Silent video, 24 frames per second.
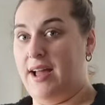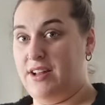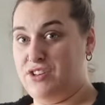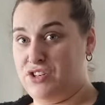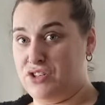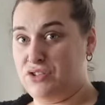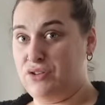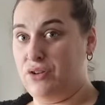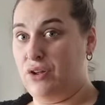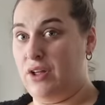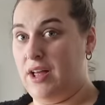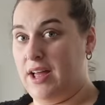I
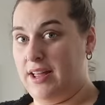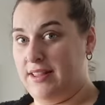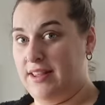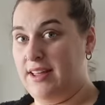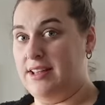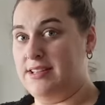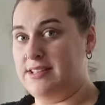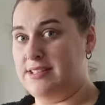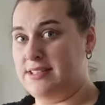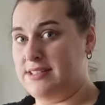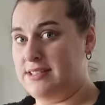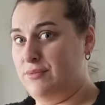just look like
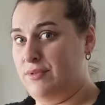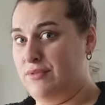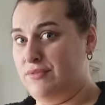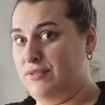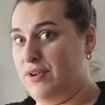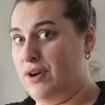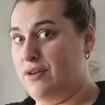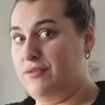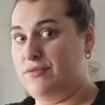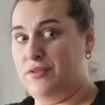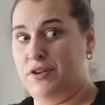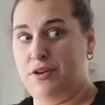this.
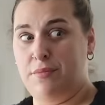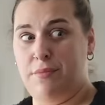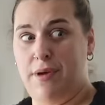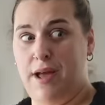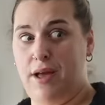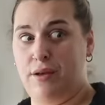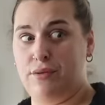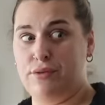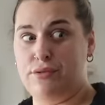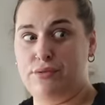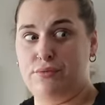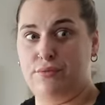No food in my
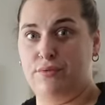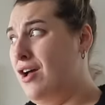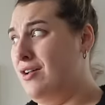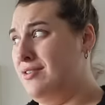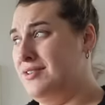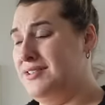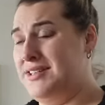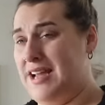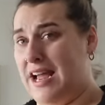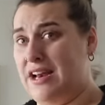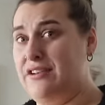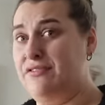house.
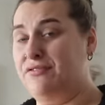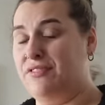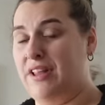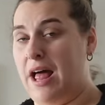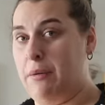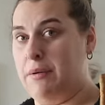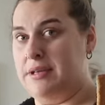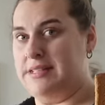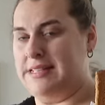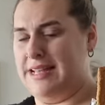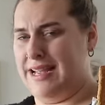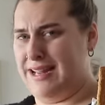Dead
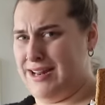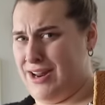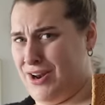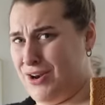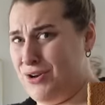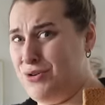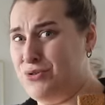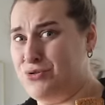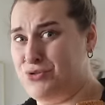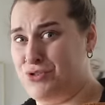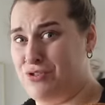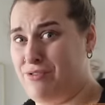flowers eating a
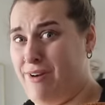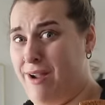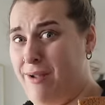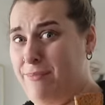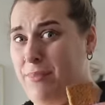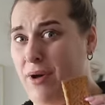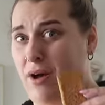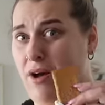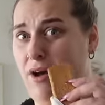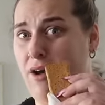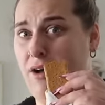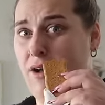Nutri-Grain
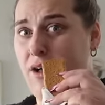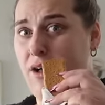bar.